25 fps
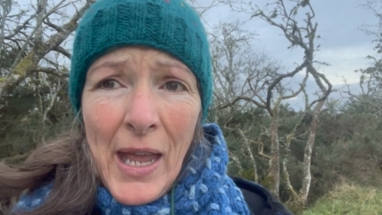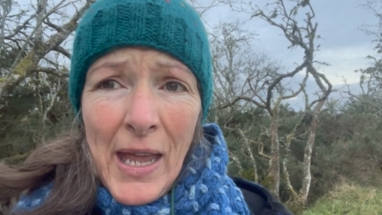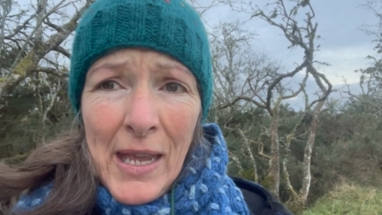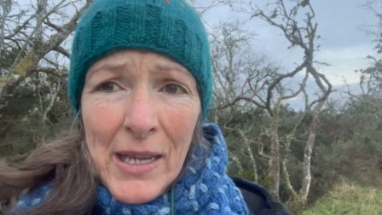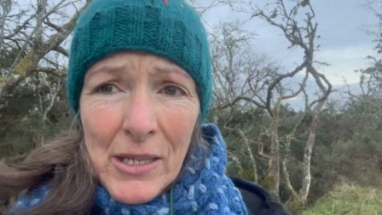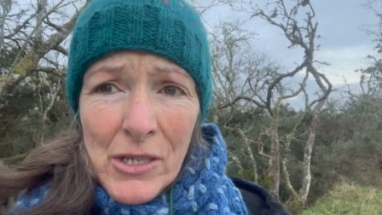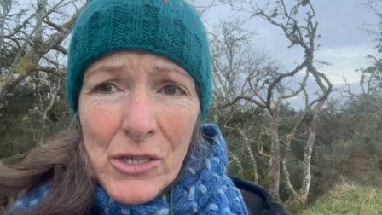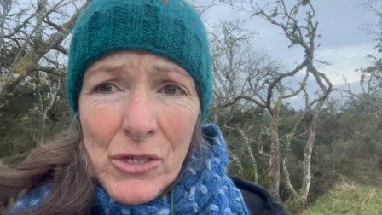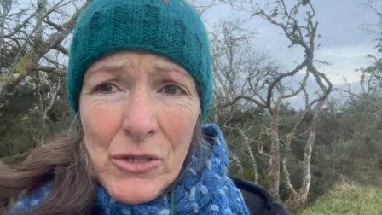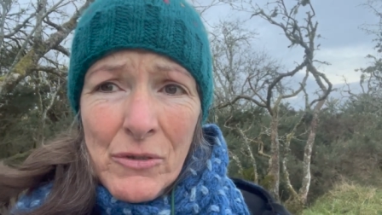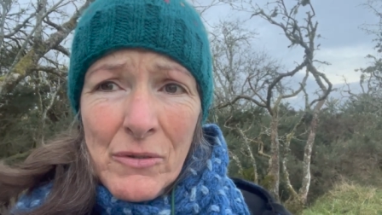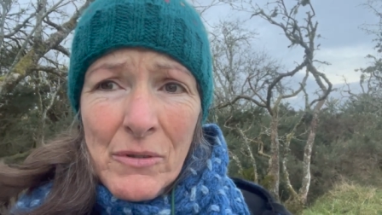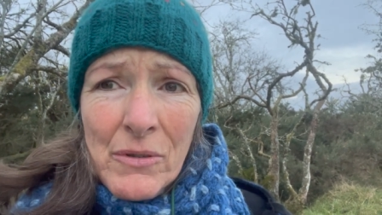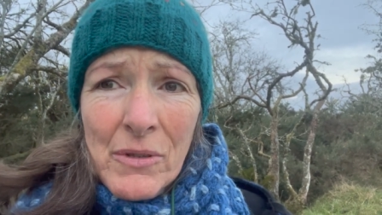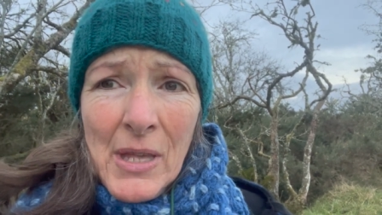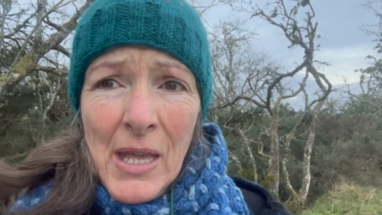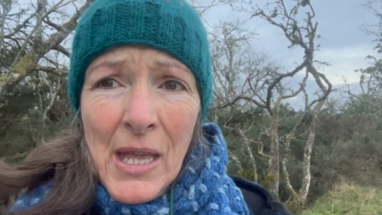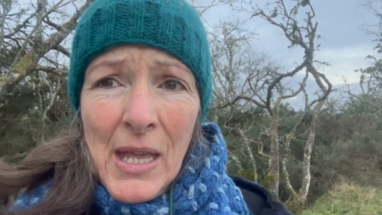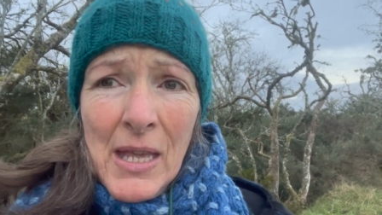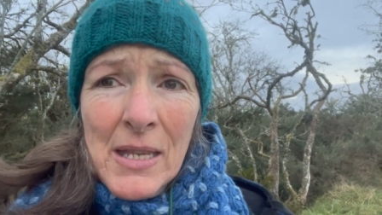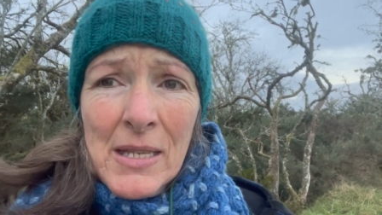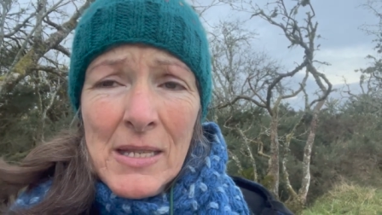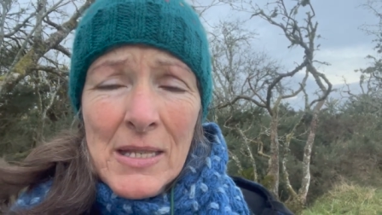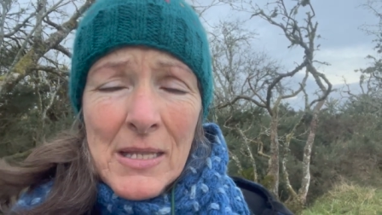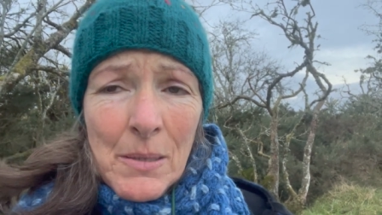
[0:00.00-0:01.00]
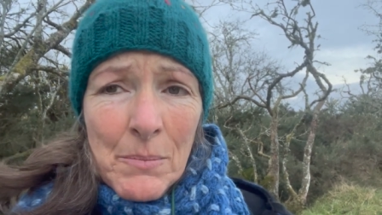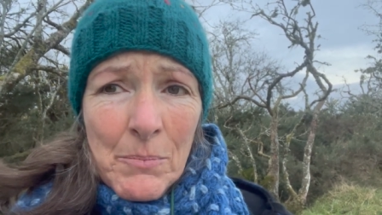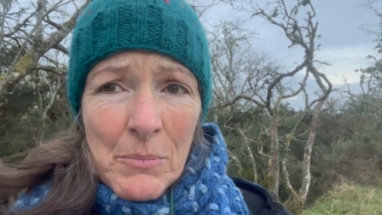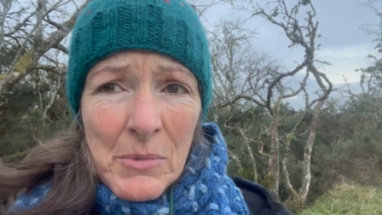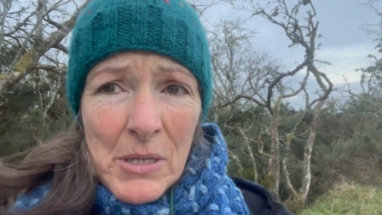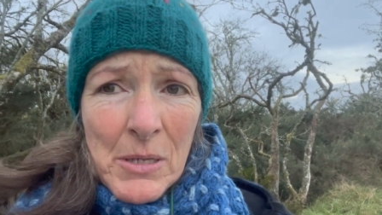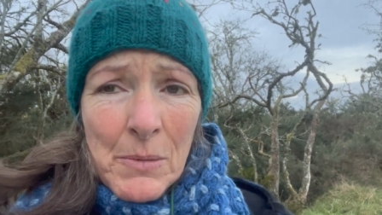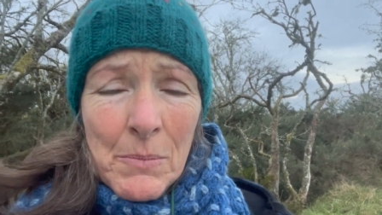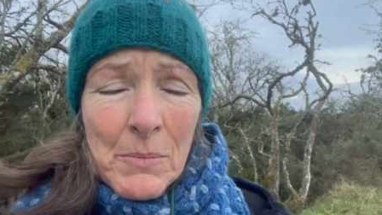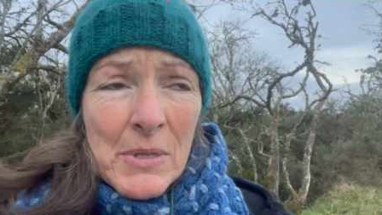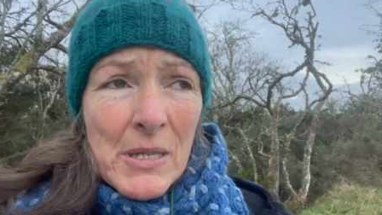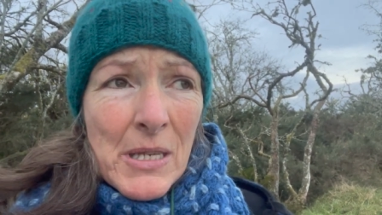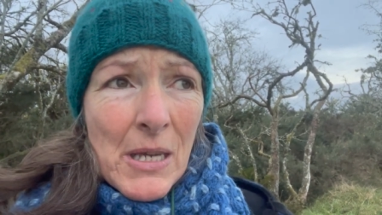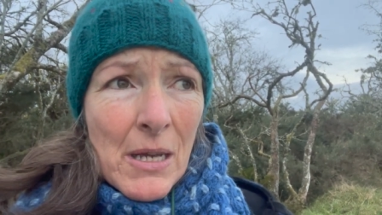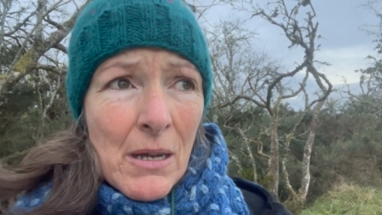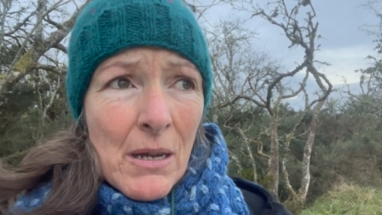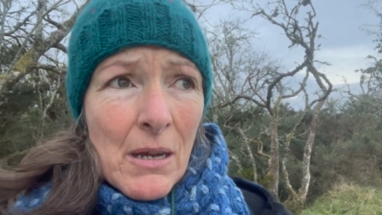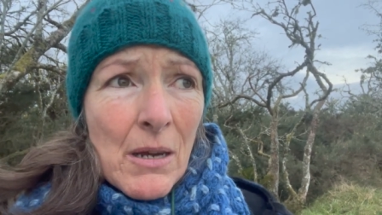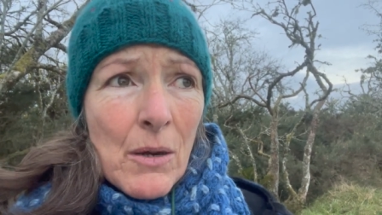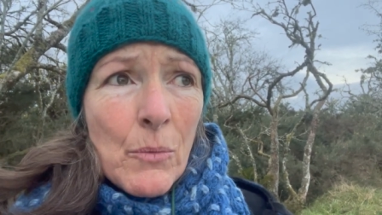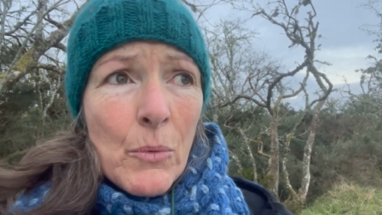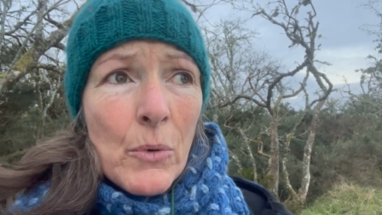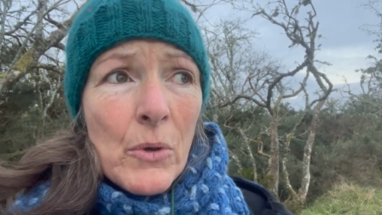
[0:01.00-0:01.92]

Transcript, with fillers: actual symptoms are,